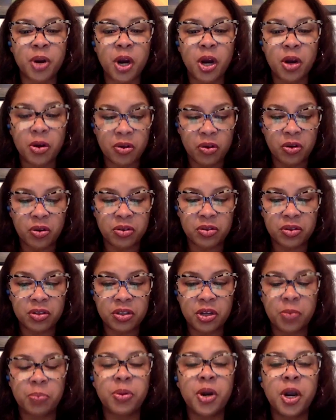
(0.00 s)

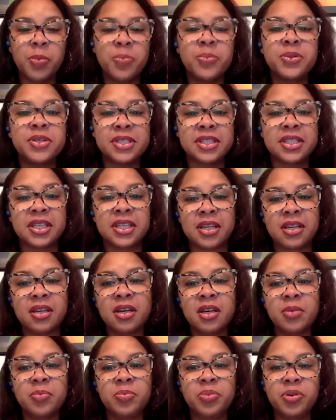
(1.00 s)

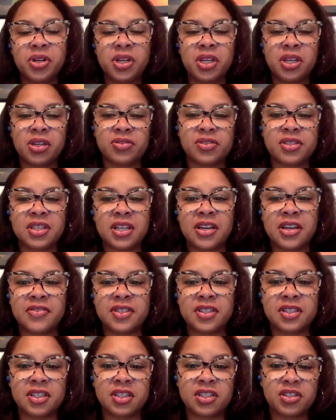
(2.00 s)
purposely putting yourselves in